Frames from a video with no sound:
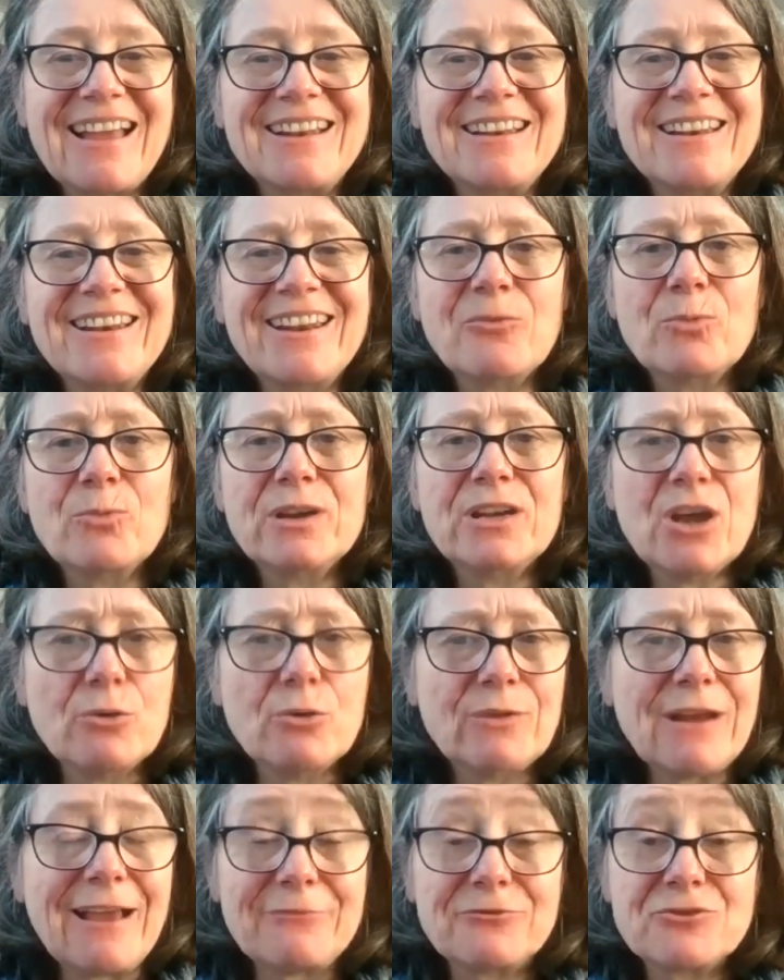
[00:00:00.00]
and we
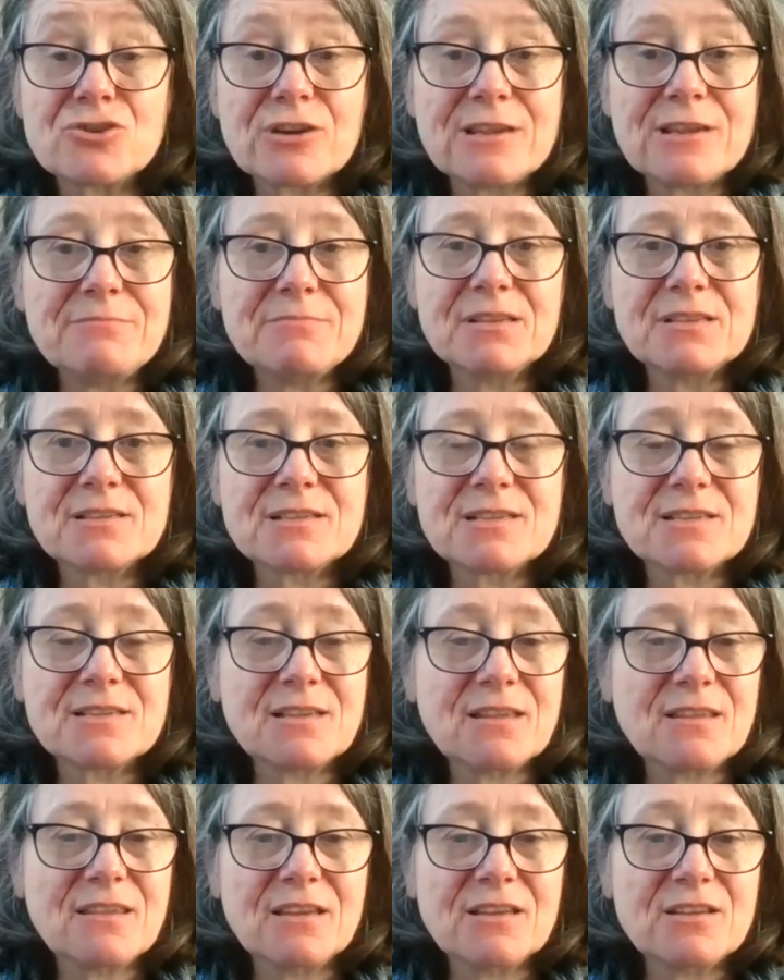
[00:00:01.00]
don't have
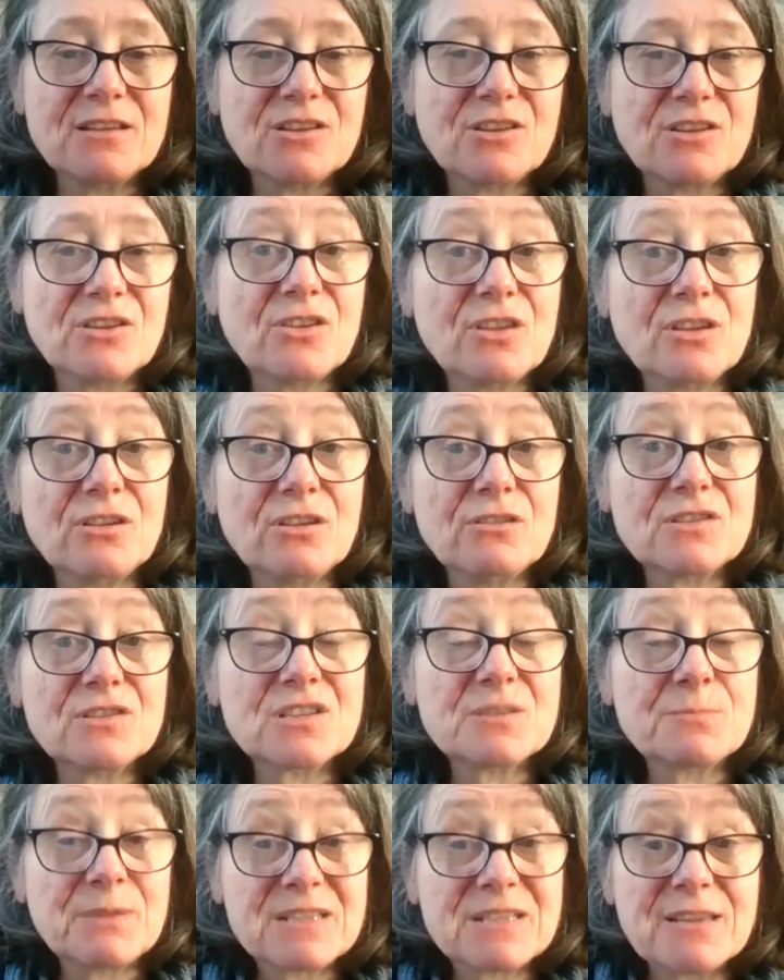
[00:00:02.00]
treatments that that
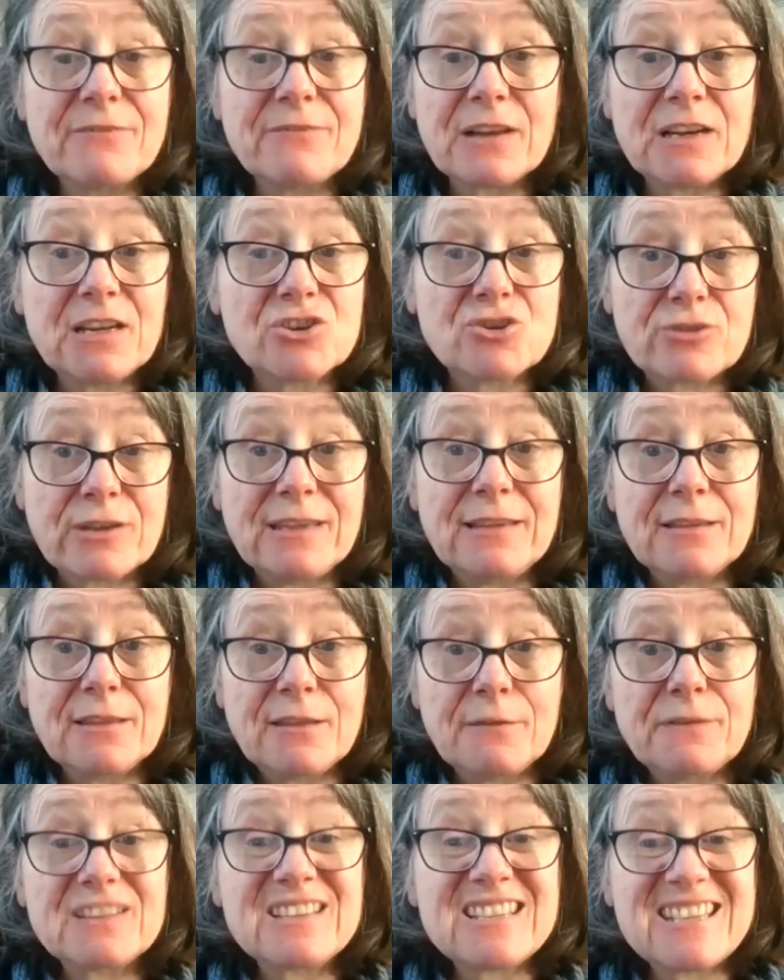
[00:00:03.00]
specifically treat
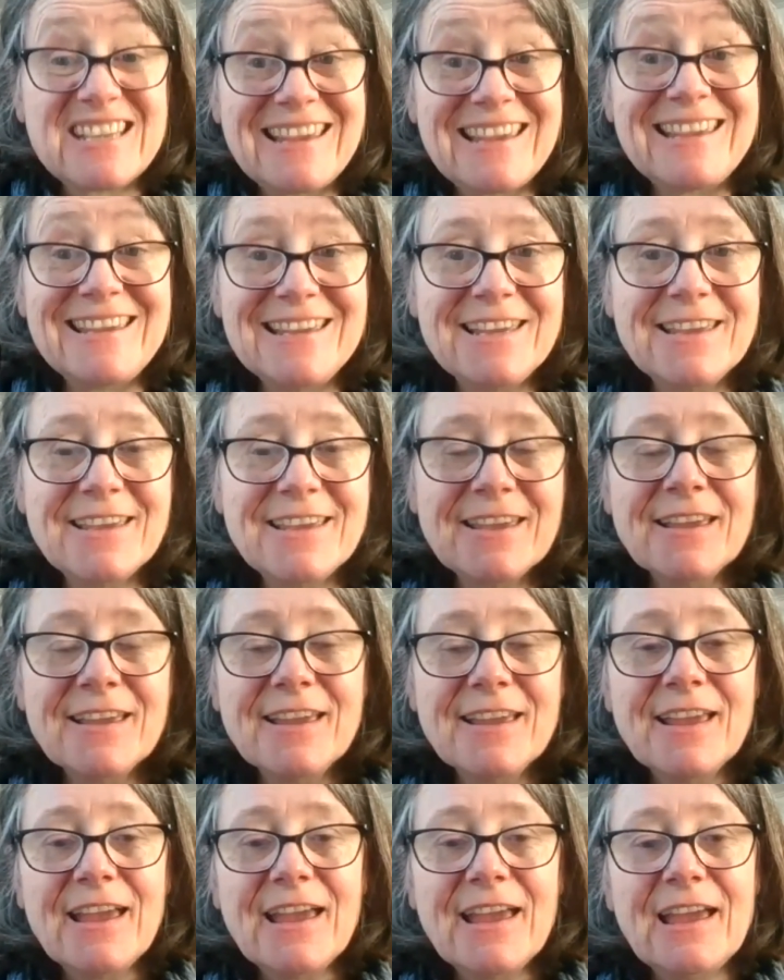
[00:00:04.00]
the fatigue.
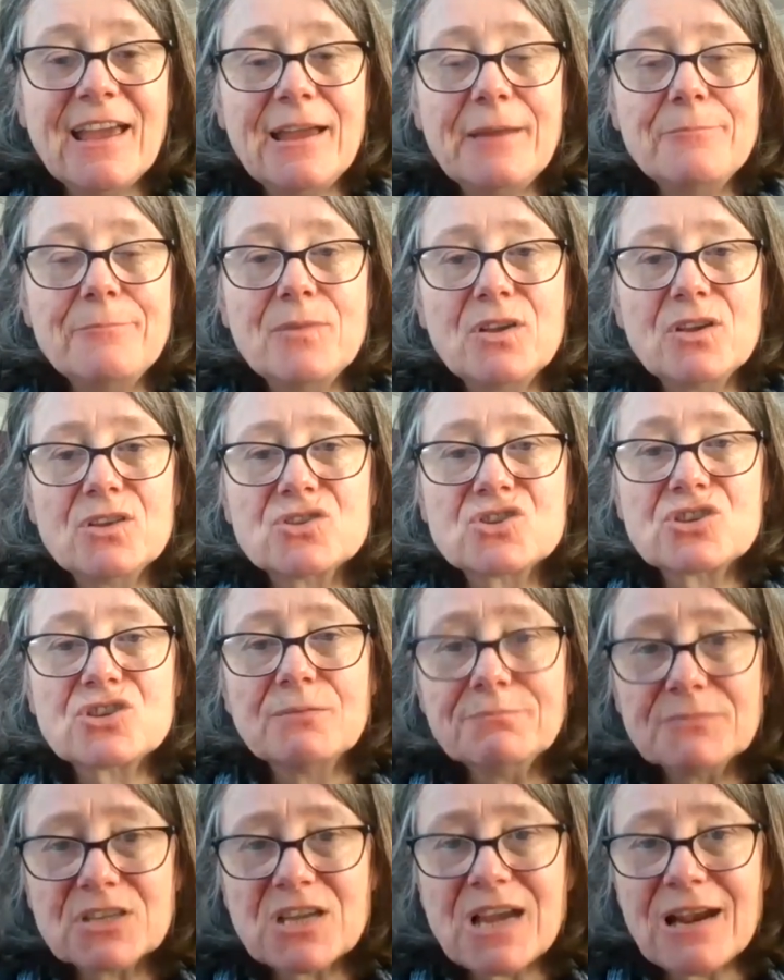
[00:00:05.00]
Um,
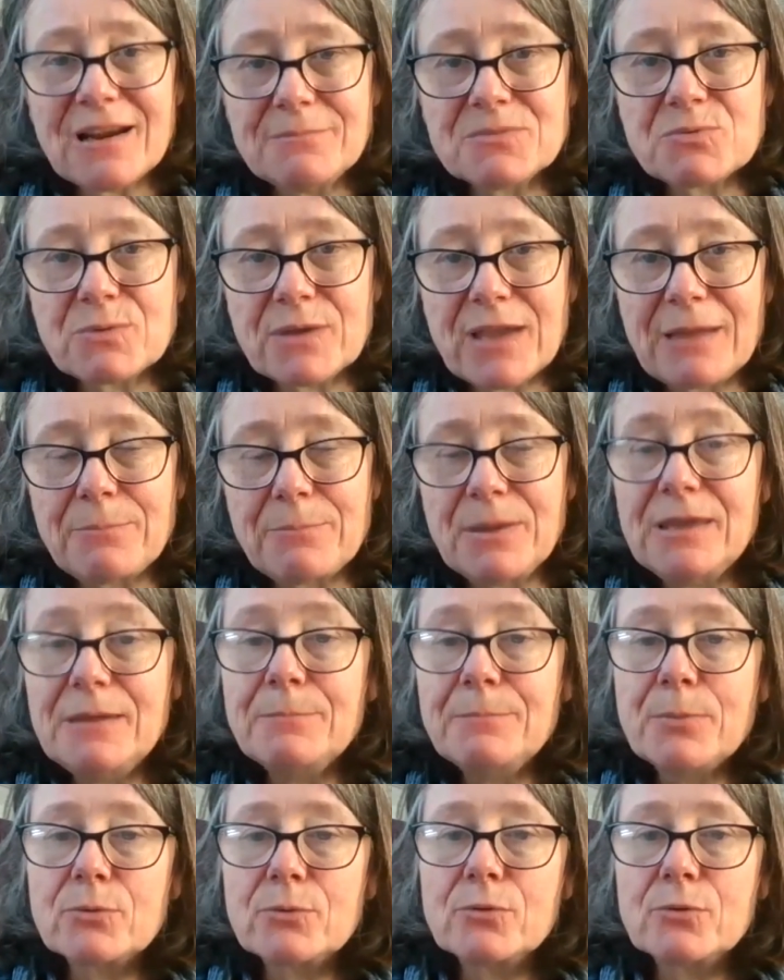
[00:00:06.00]
sometimes we get
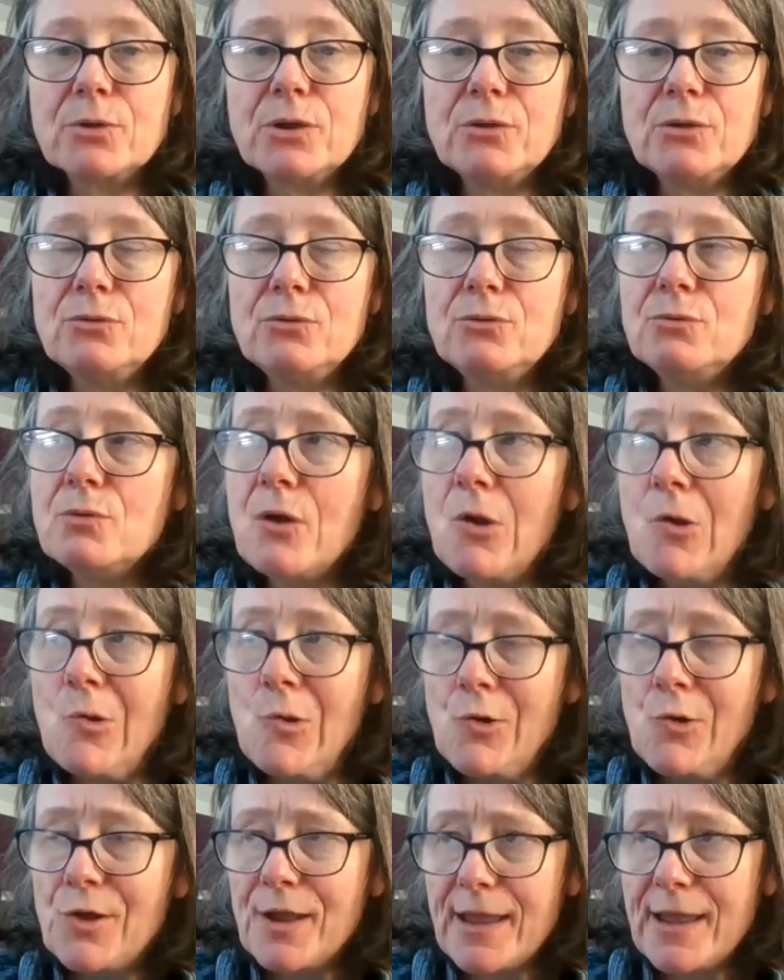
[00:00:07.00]
people who
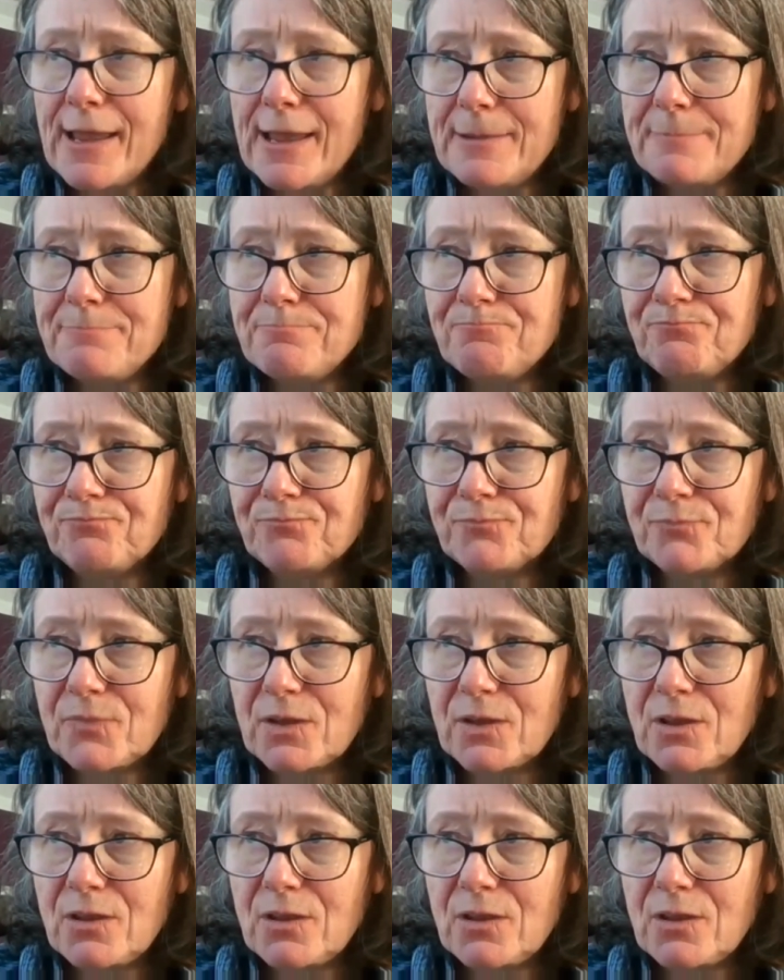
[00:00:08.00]
um,